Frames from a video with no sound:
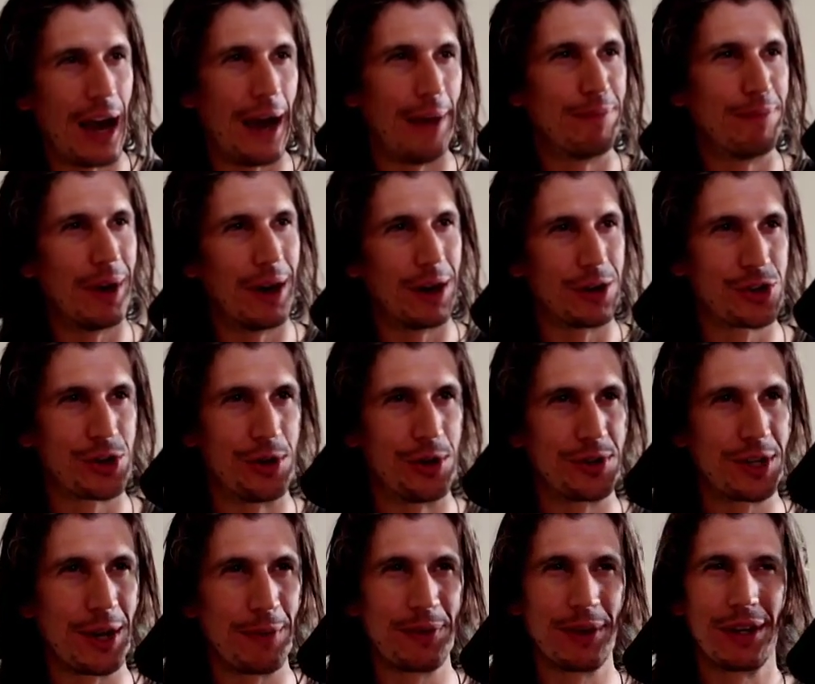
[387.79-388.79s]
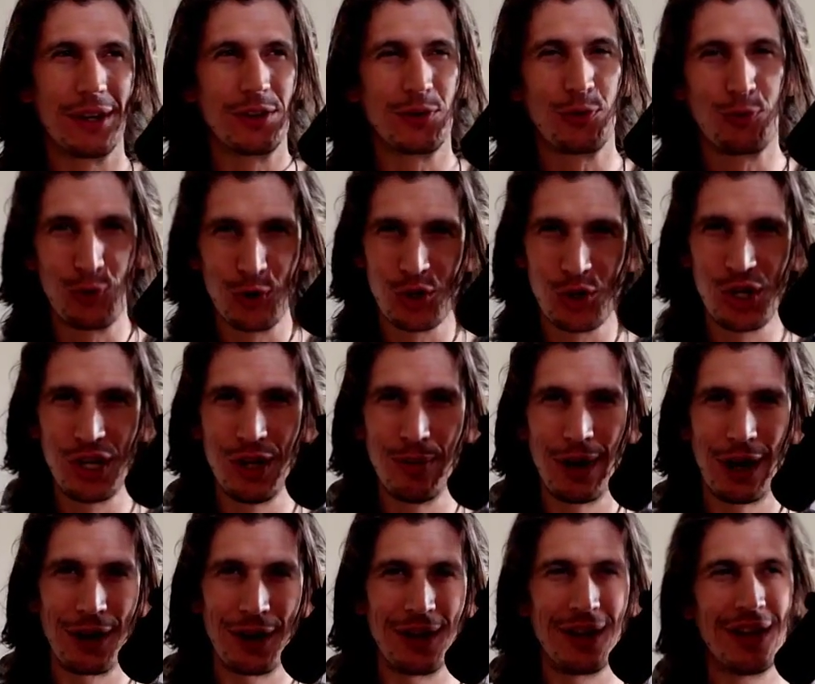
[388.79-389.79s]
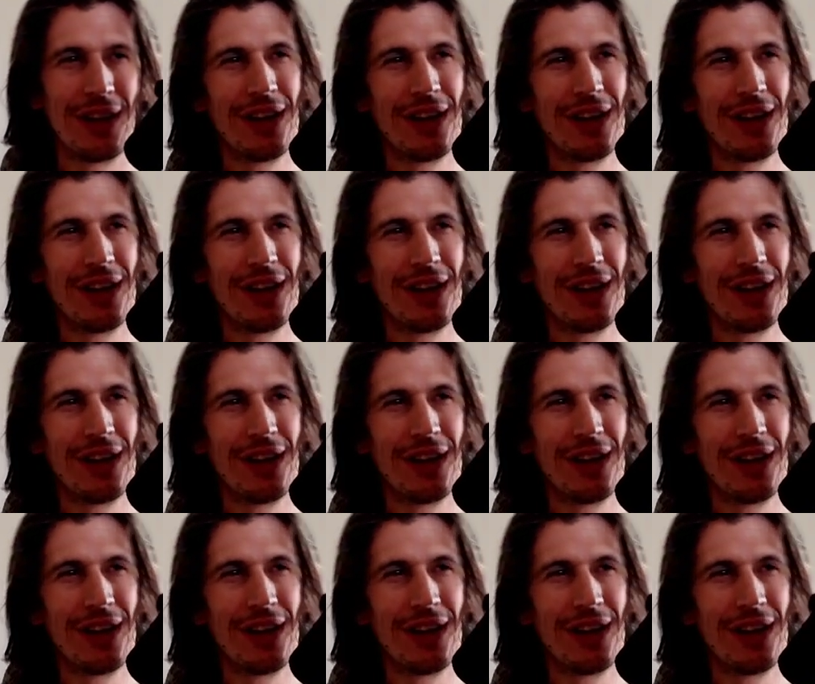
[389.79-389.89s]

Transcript: I'm not sure. Something is fishy about it.